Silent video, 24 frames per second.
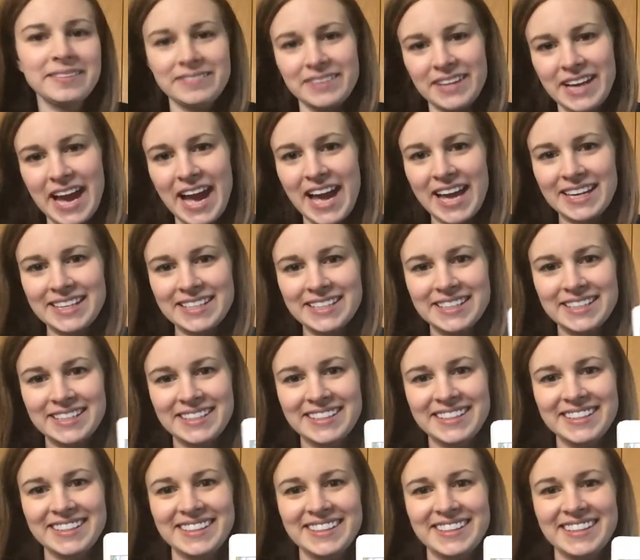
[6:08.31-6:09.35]
got.
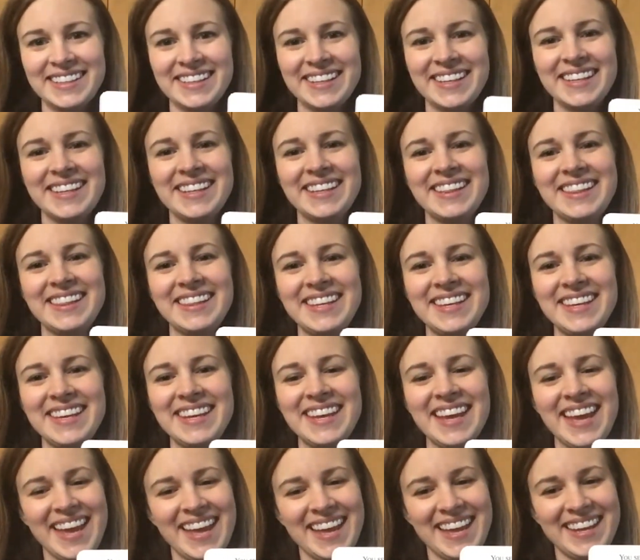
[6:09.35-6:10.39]

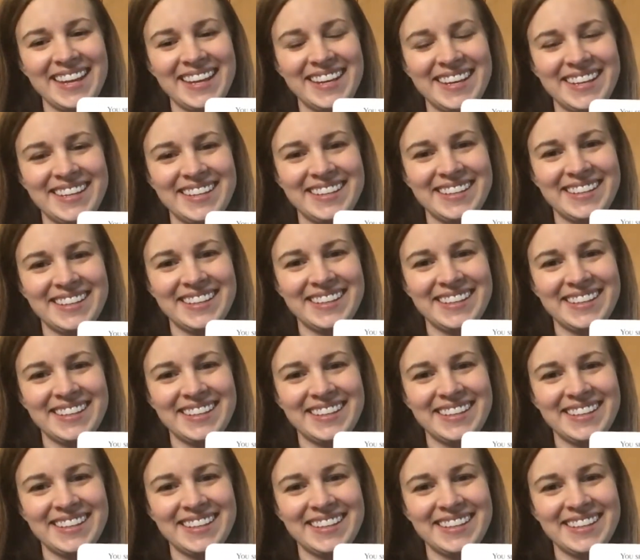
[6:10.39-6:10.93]
The end.